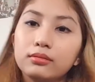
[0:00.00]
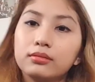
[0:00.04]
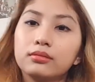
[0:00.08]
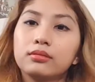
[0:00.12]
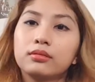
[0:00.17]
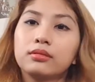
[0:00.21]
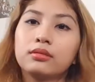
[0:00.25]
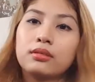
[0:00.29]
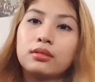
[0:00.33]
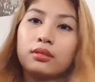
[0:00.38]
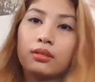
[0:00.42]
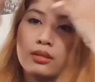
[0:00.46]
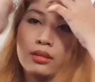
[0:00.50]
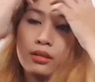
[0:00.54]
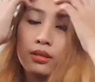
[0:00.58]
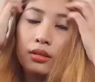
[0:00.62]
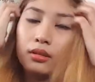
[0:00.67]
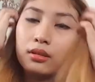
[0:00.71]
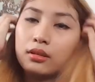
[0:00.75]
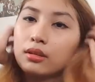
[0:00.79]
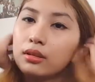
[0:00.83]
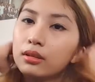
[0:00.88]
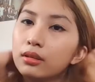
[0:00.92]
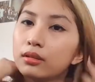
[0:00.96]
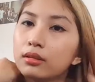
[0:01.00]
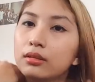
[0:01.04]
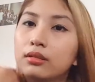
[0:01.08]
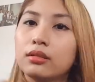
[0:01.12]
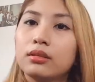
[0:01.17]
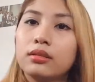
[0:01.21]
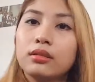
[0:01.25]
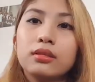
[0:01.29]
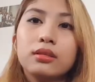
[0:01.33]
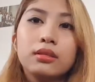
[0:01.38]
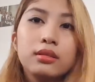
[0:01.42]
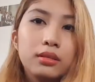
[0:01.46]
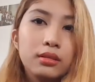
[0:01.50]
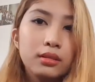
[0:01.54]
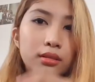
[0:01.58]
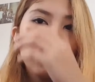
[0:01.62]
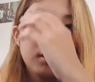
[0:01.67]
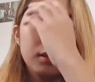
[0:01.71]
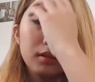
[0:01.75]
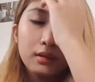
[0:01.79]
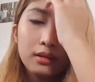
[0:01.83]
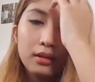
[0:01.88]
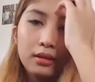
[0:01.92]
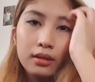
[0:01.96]

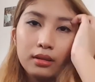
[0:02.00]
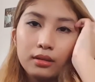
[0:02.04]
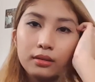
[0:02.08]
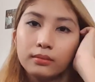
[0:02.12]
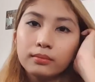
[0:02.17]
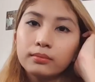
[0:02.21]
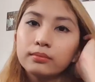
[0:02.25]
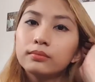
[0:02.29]
No one is speaking in this clip.